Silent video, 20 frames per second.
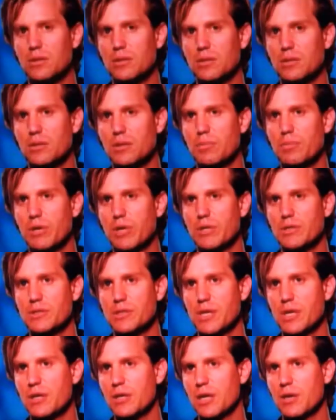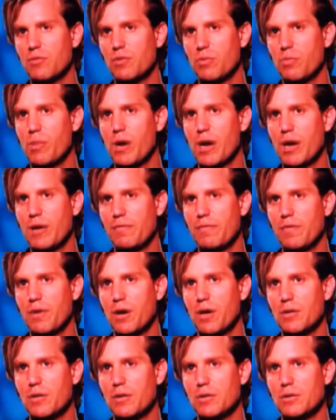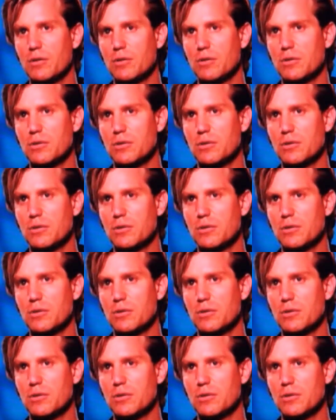I think the biggest thing, like with my father,